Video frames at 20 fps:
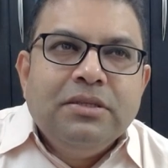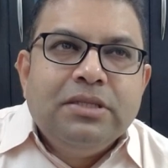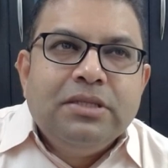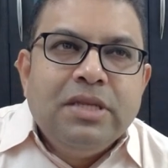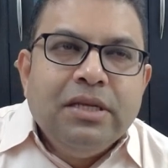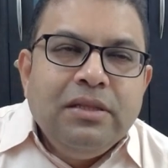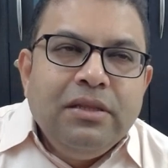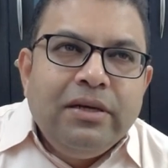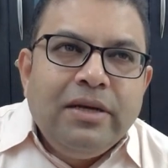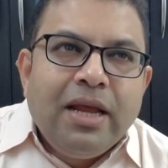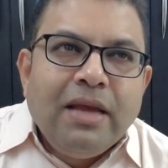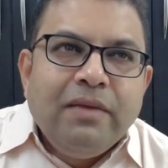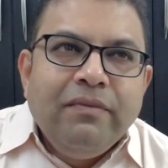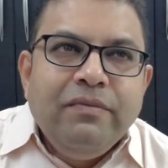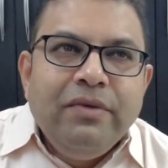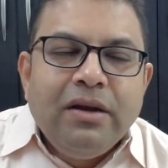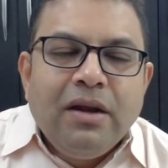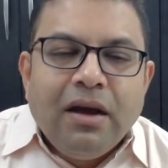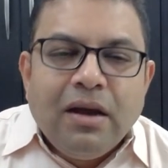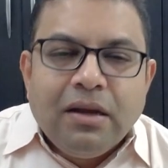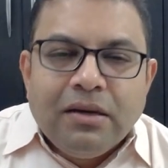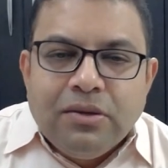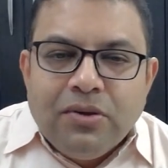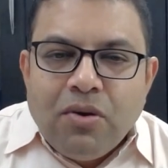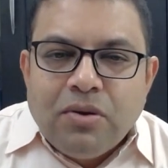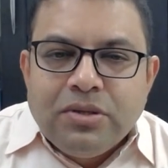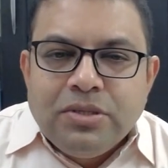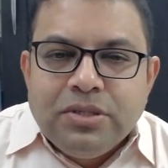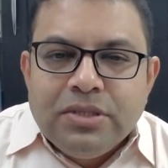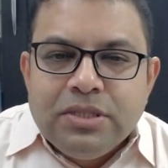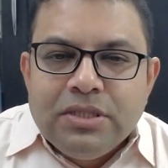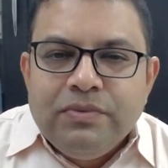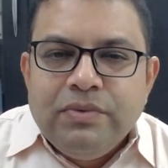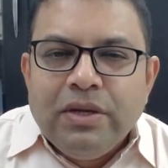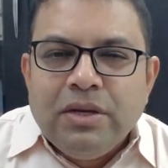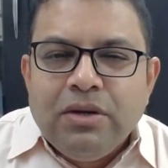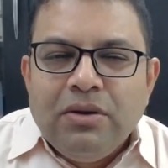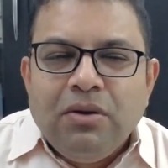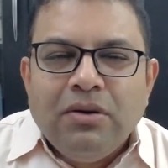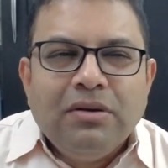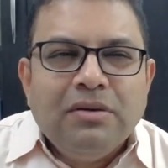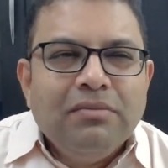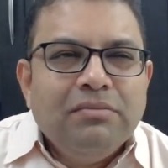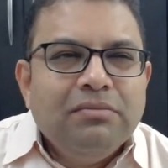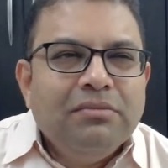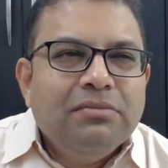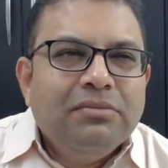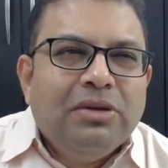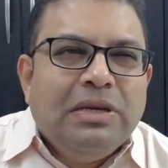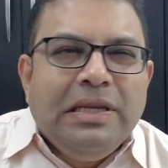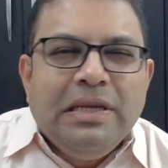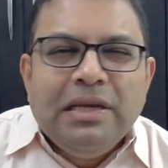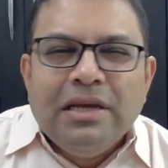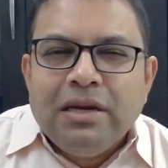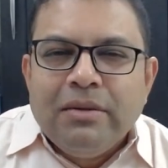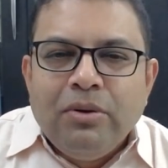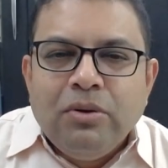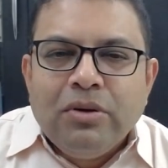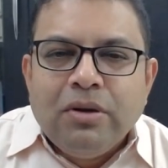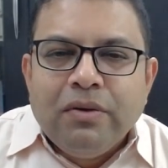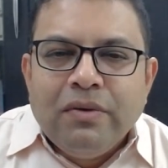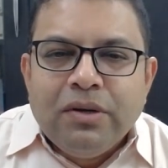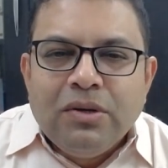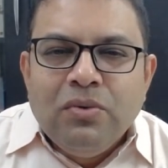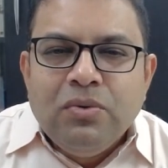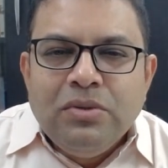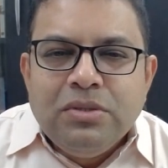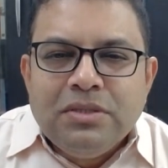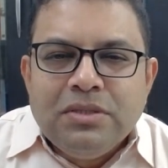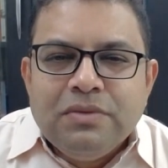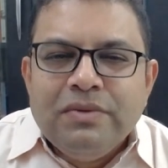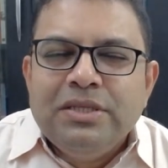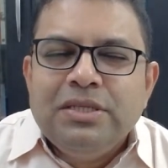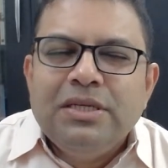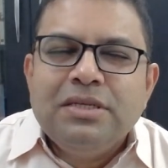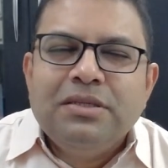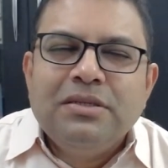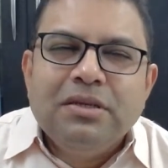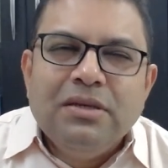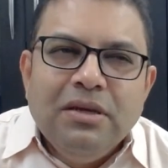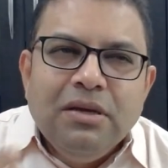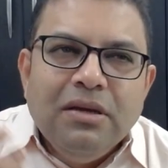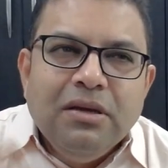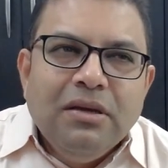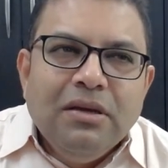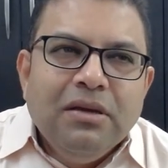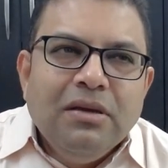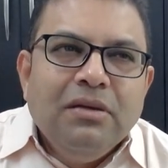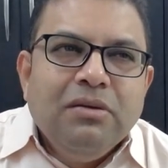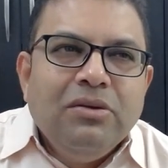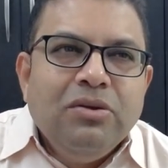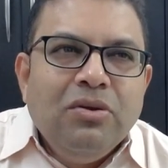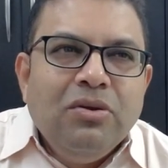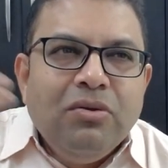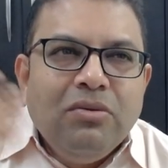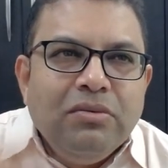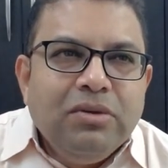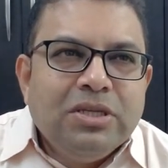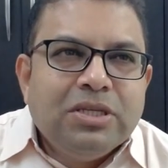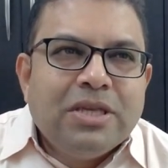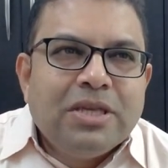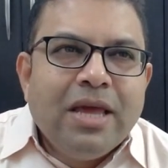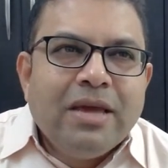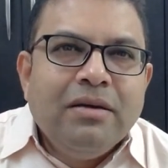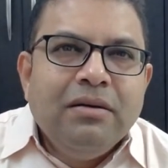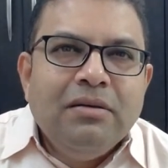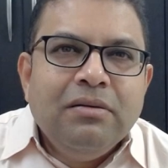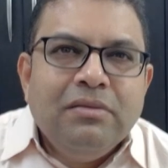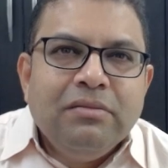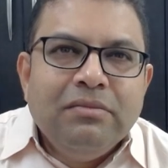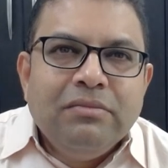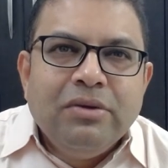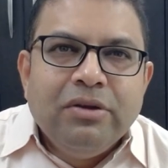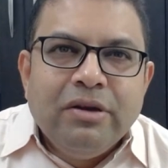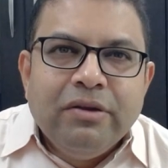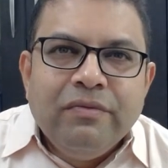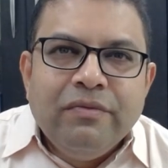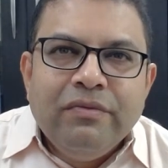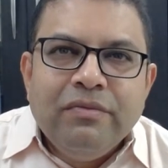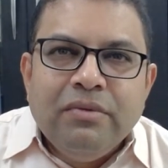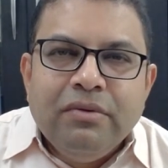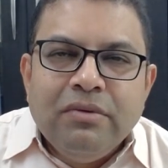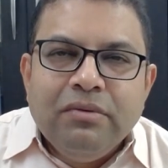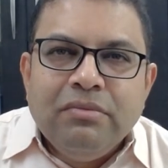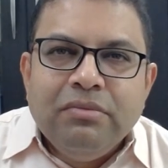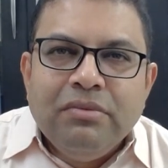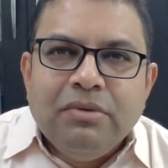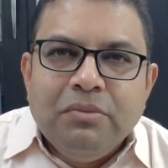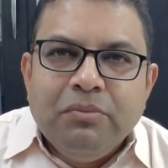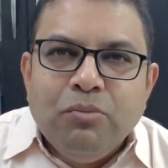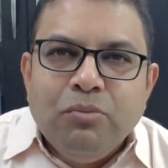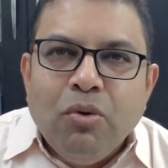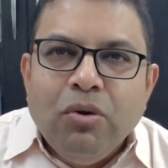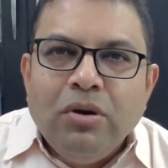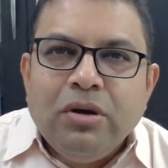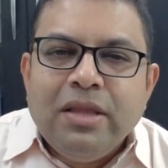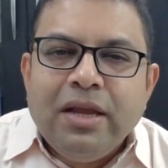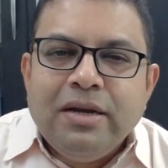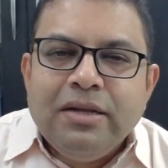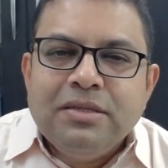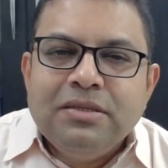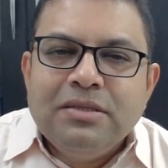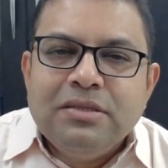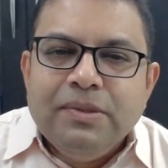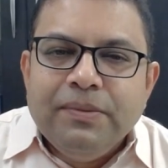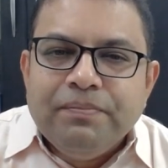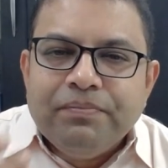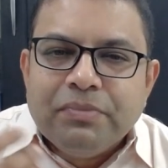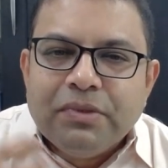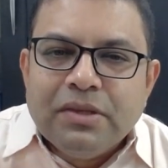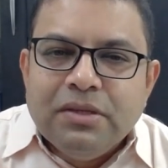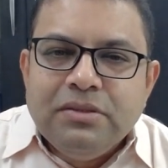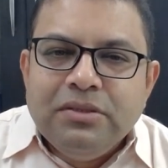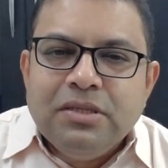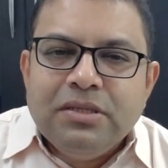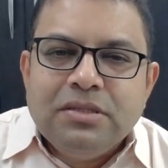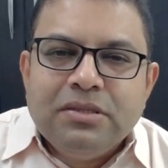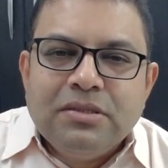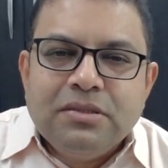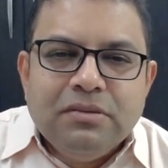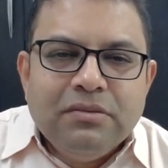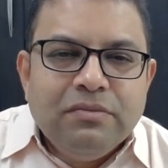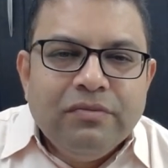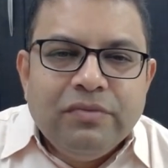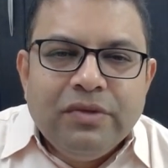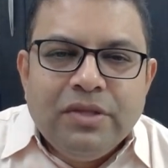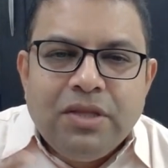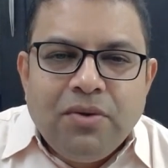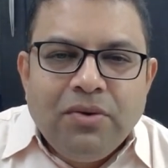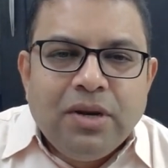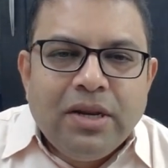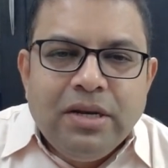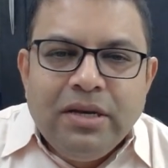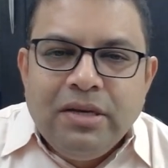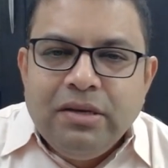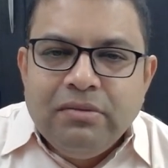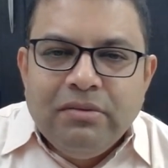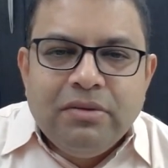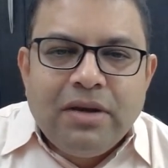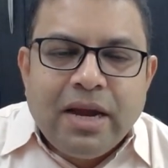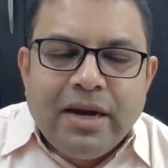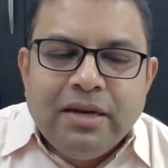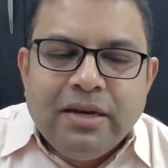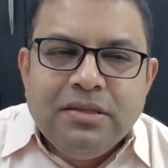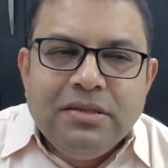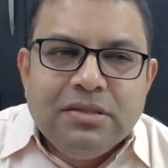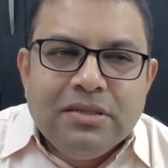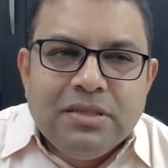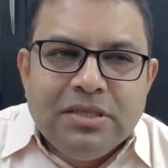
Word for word: Till the time we are unconscious, we are not clear about our goals. We are just, you know, it's like a boat that is just without any guidance.